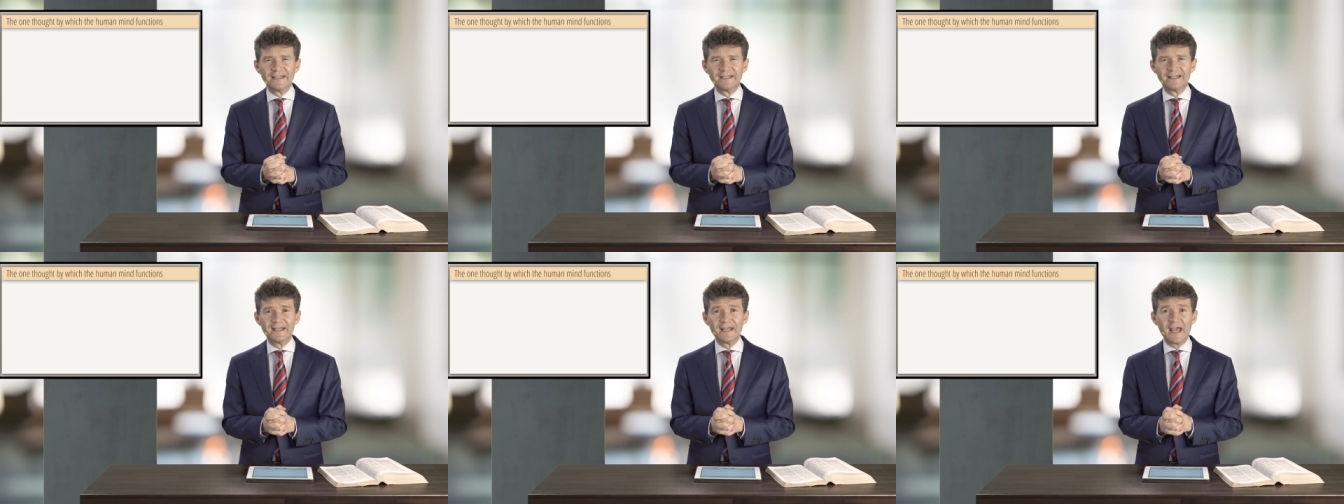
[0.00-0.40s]

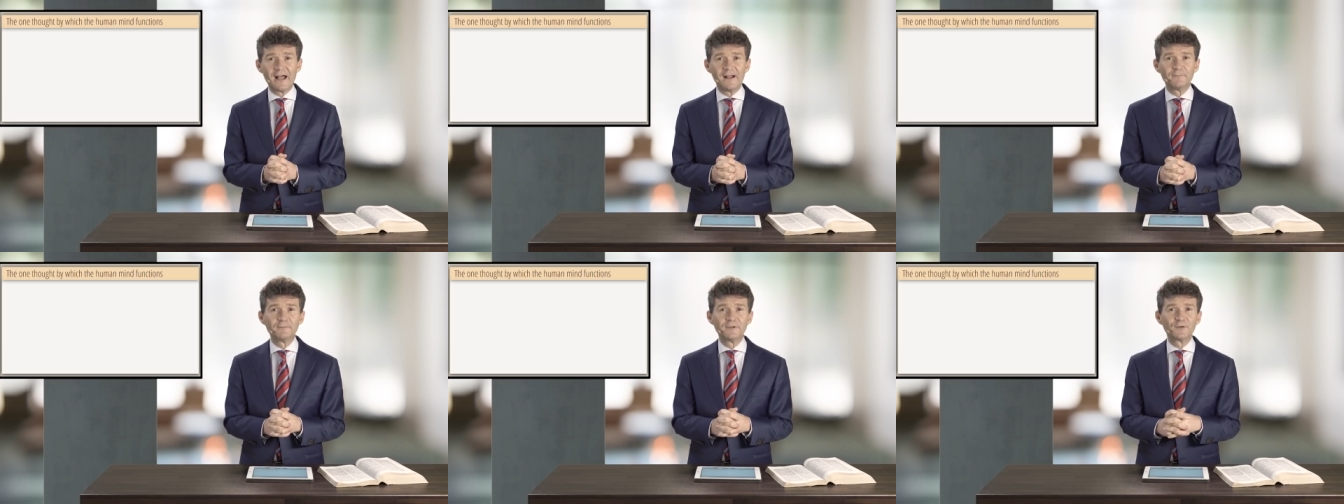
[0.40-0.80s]
that he
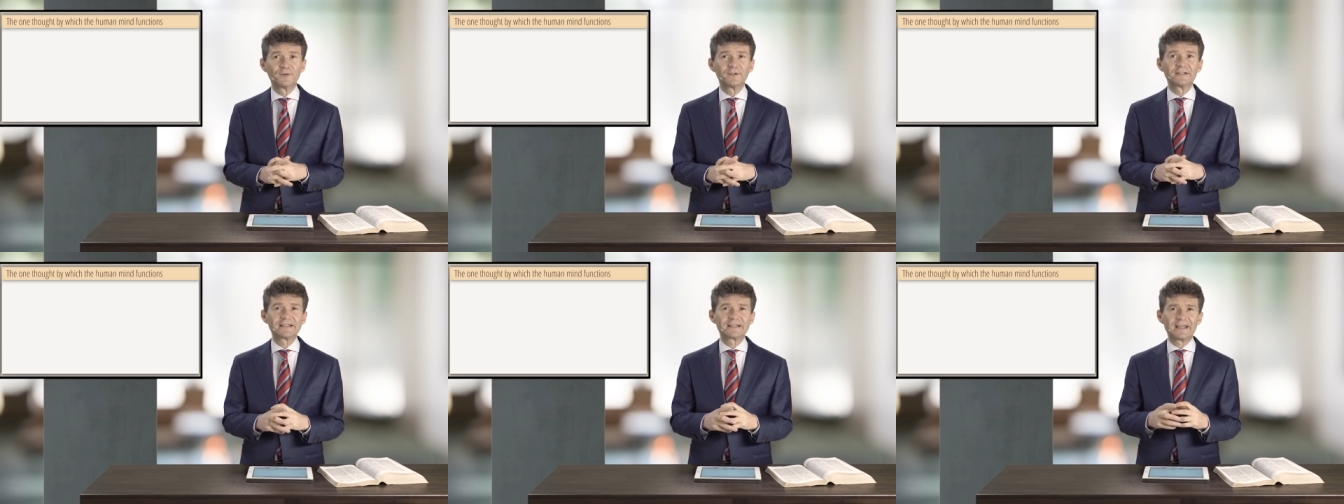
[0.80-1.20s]
helped me to
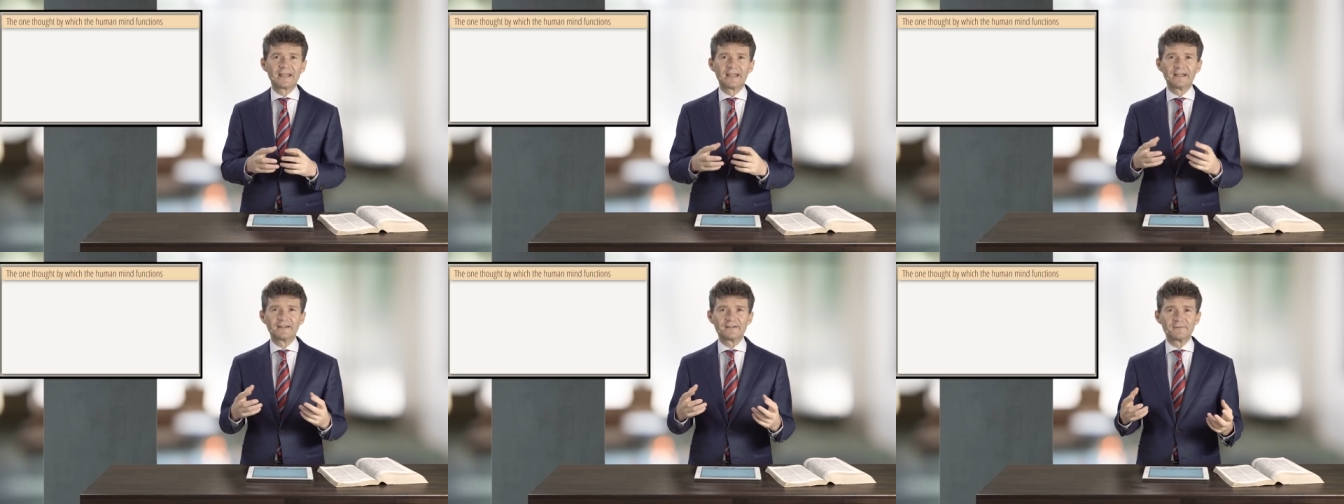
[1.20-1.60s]

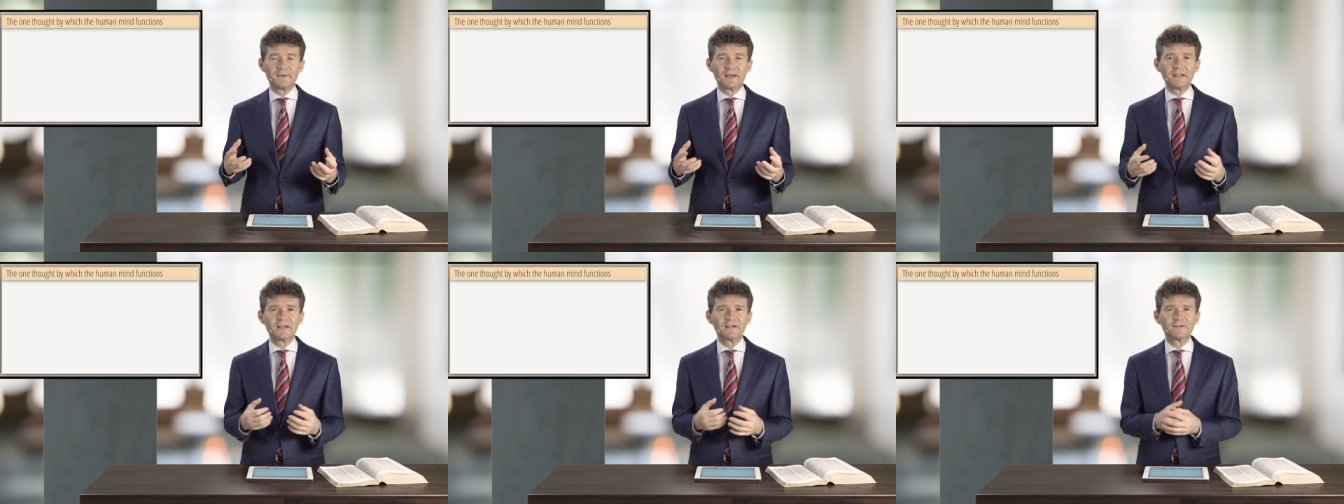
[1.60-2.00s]
understand as a
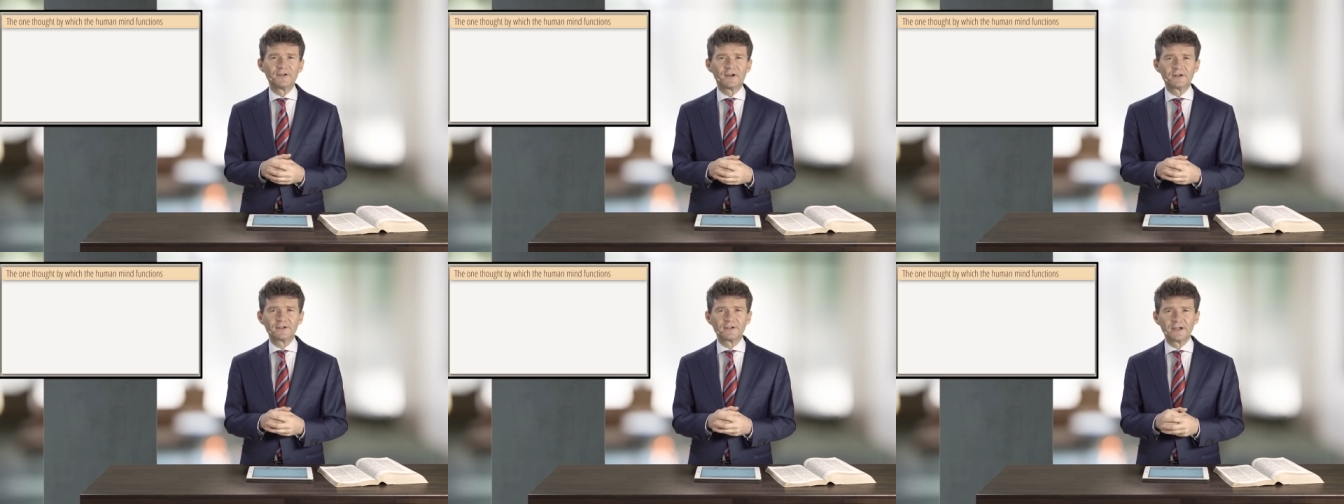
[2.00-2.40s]
medical
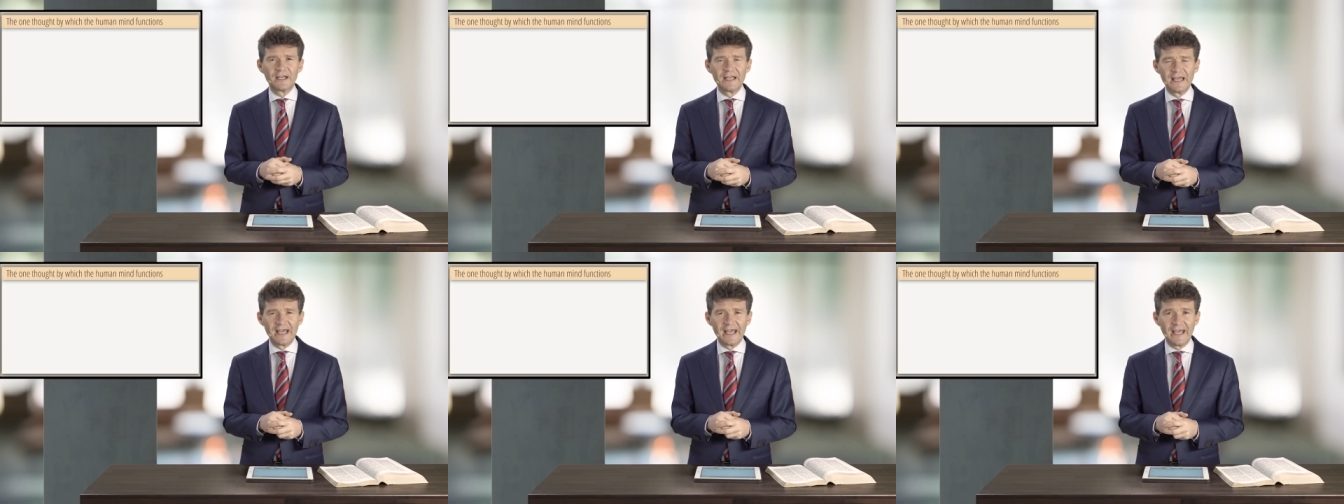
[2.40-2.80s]
doctor,
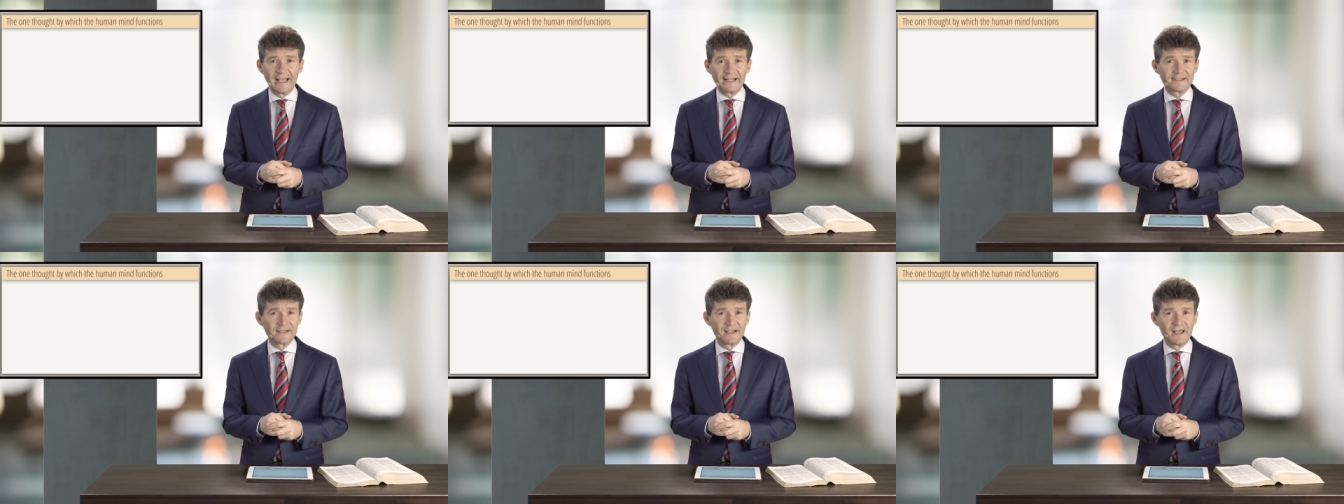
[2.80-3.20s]

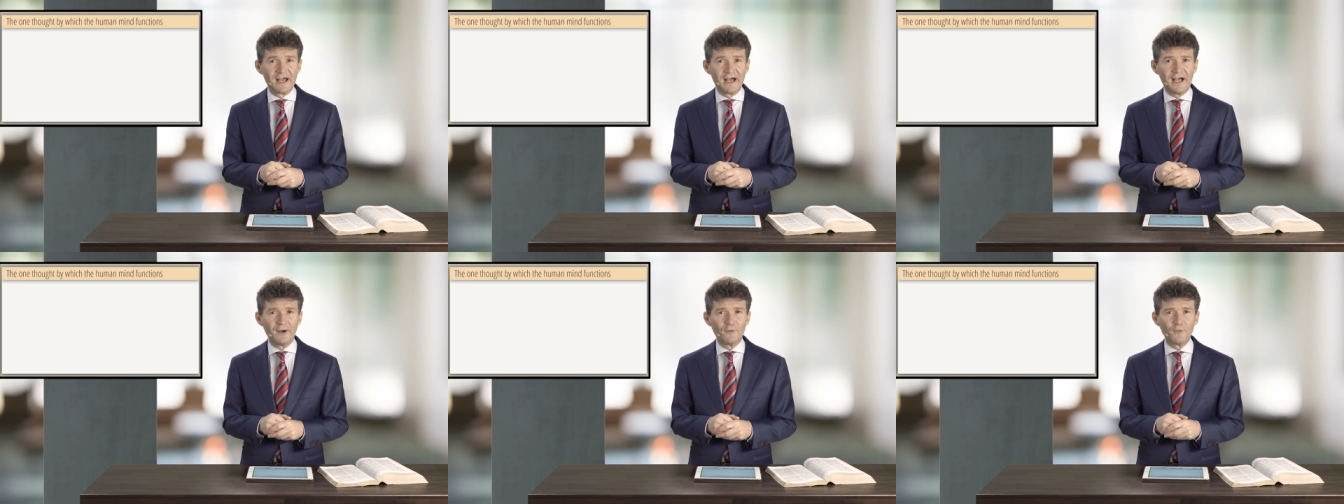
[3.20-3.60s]
as
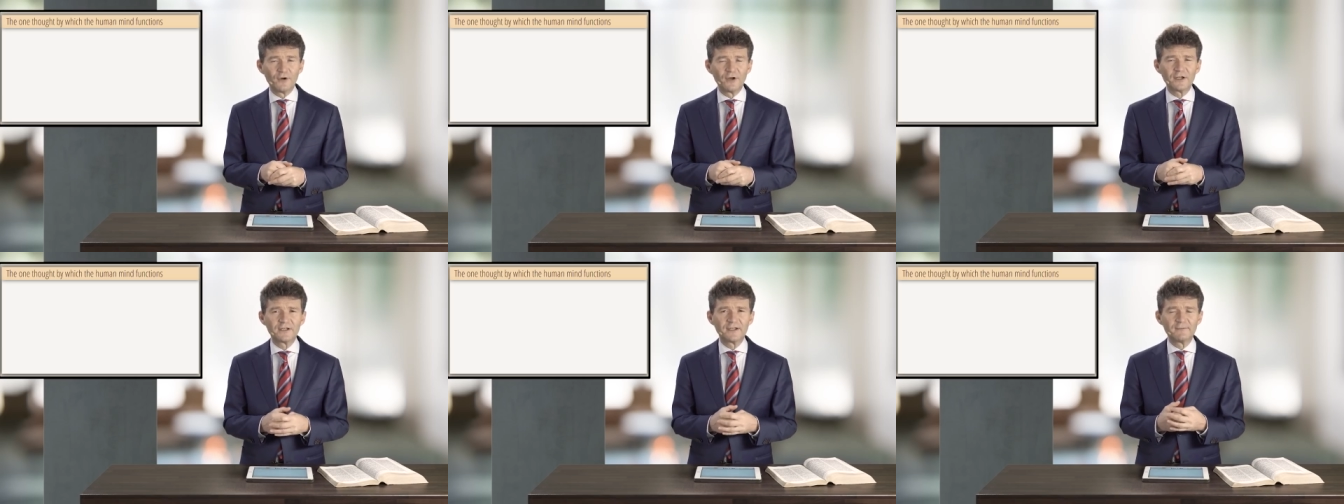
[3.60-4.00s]
I
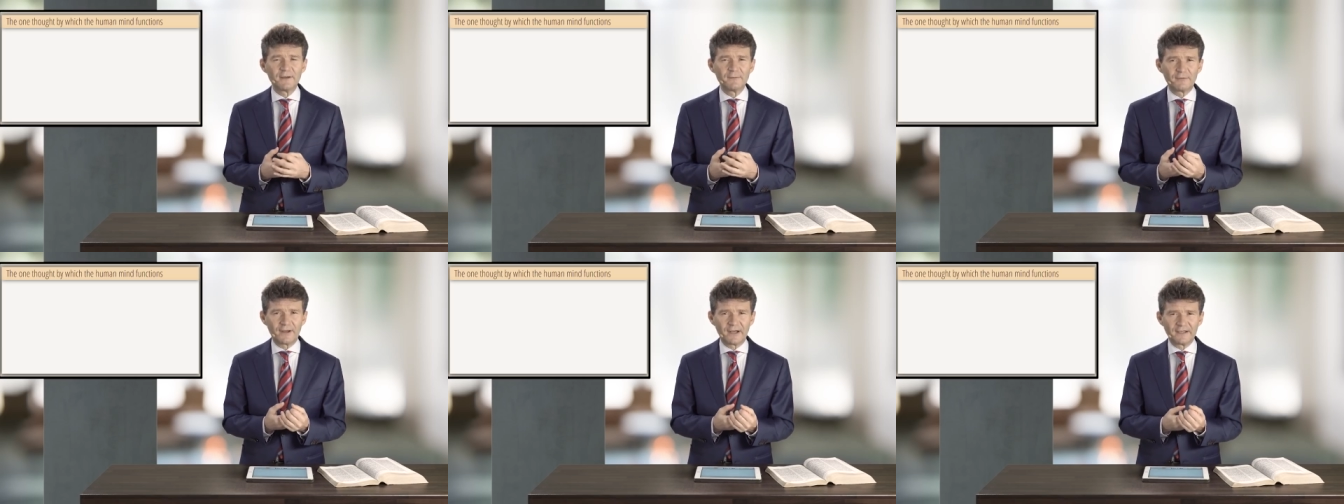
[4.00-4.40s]
worked in
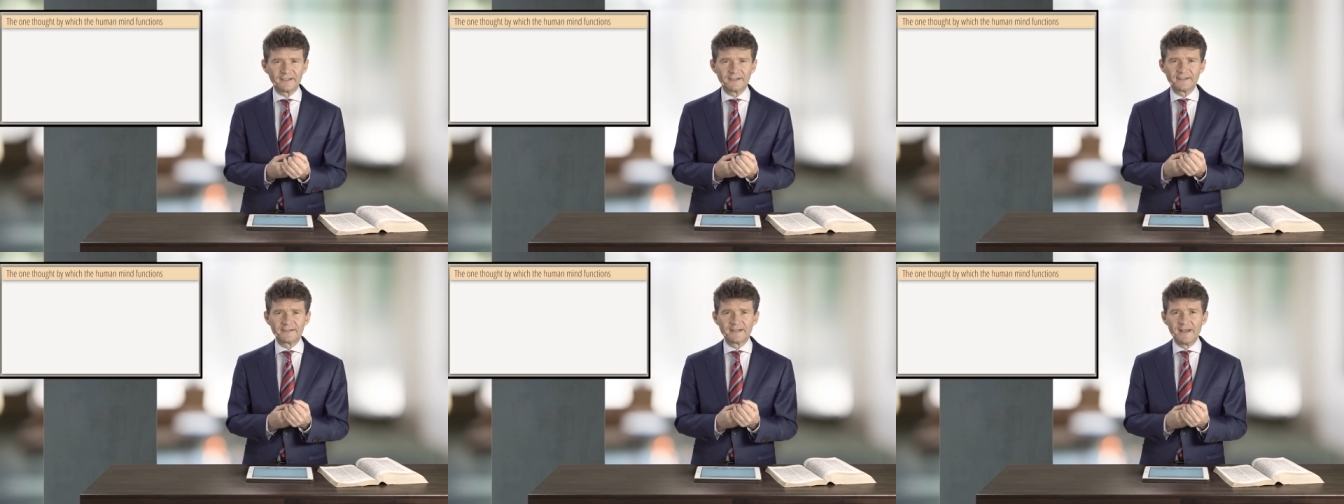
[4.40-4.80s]
my
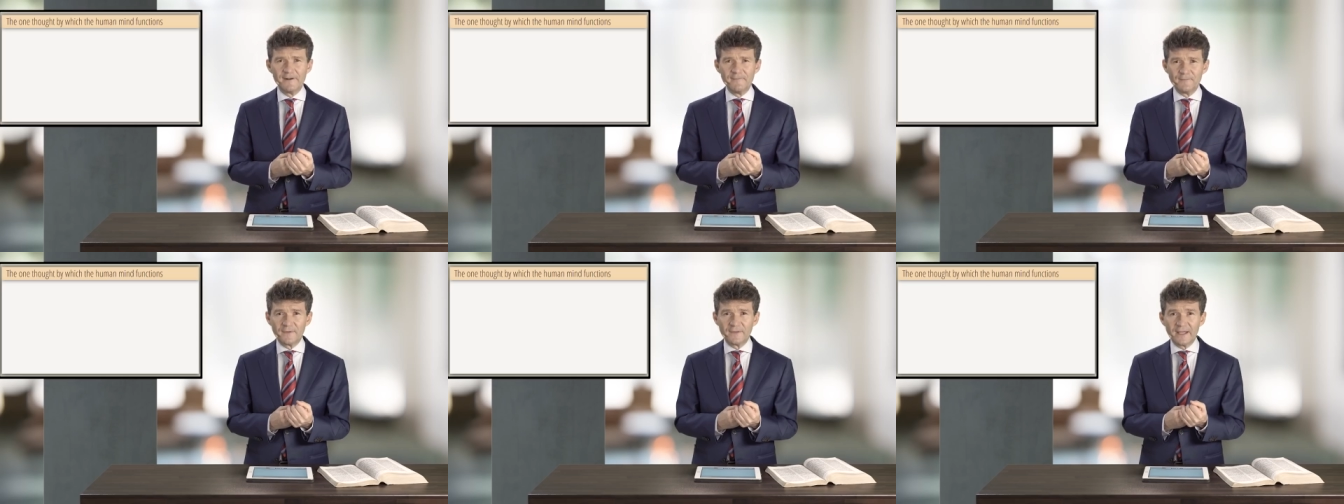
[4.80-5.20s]
practice,
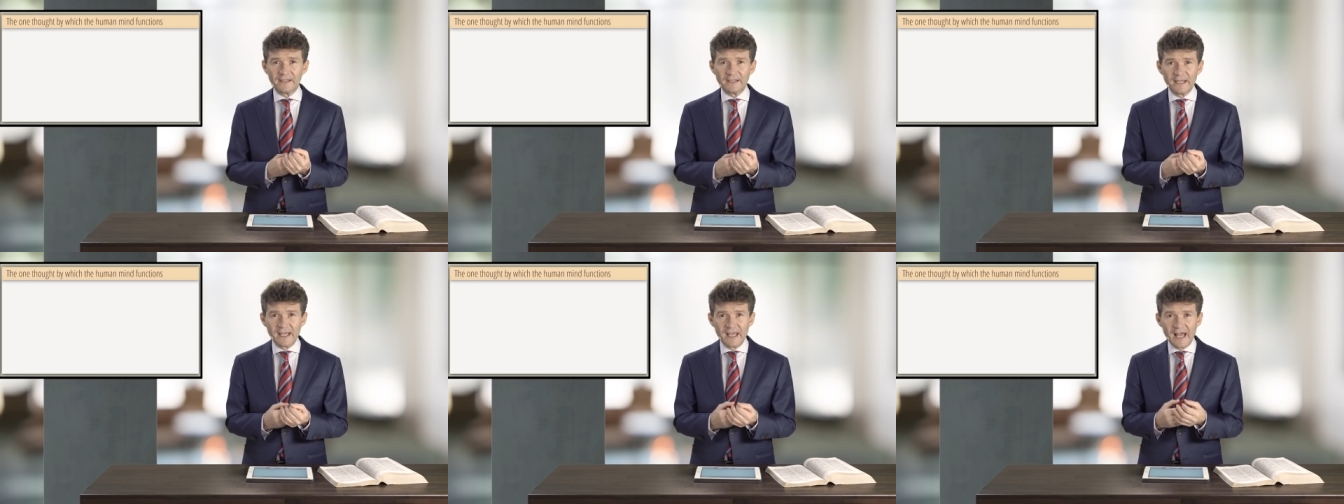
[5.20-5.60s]

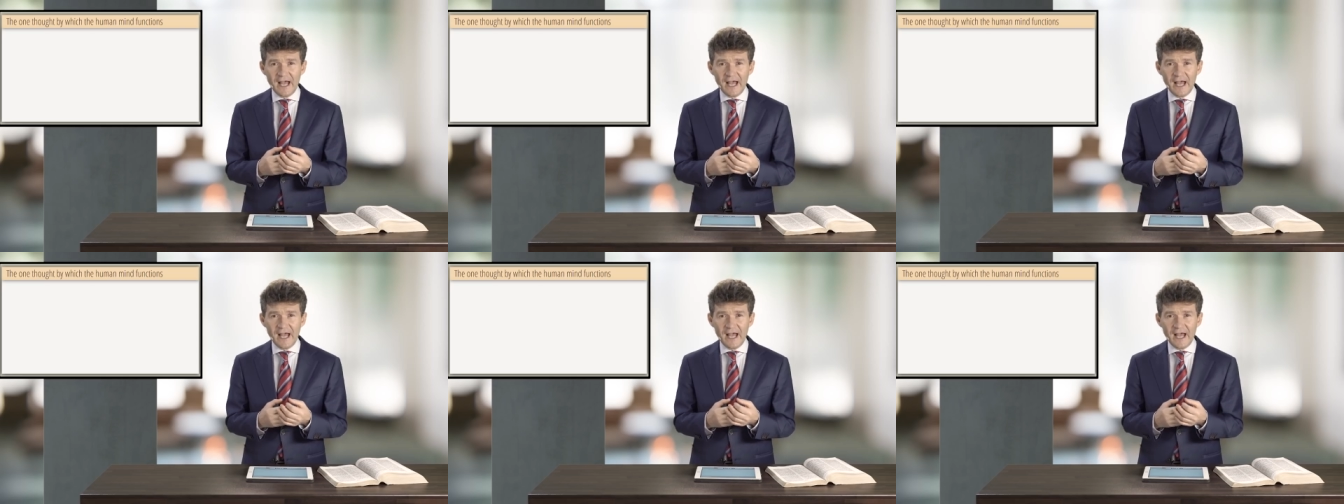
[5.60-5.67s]
that